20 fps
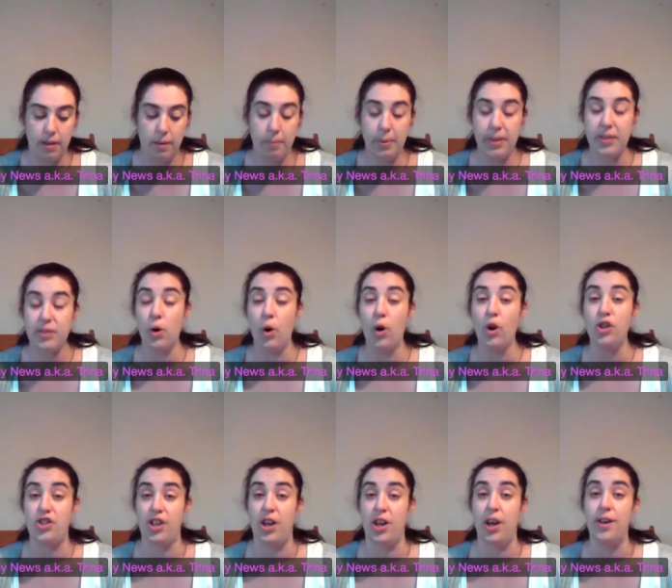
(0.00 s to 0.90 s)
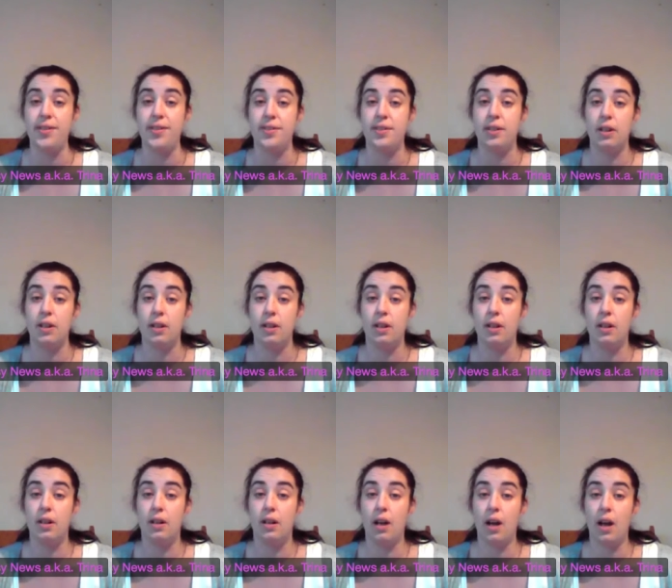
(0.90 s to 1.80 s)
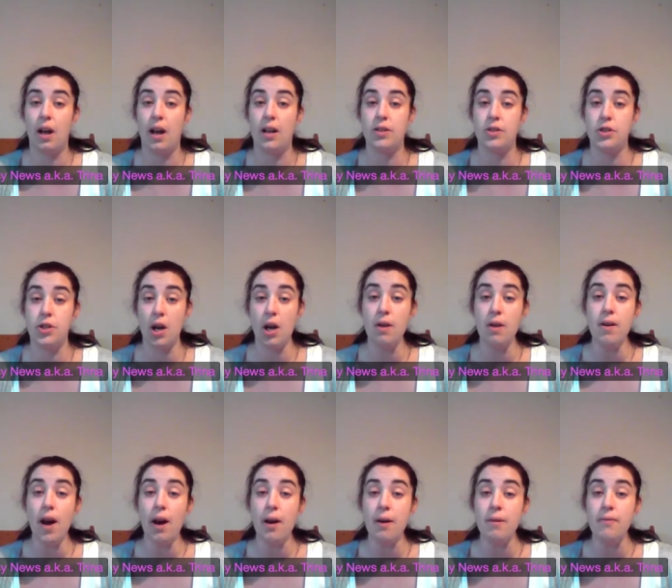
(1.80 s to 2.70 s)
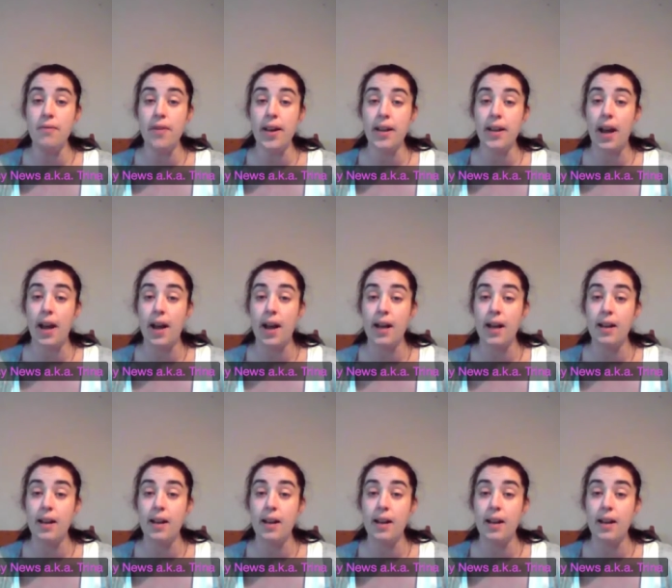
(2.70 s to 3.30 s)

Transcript: But it's Ooh. gorgeous. Do you know, Vicki?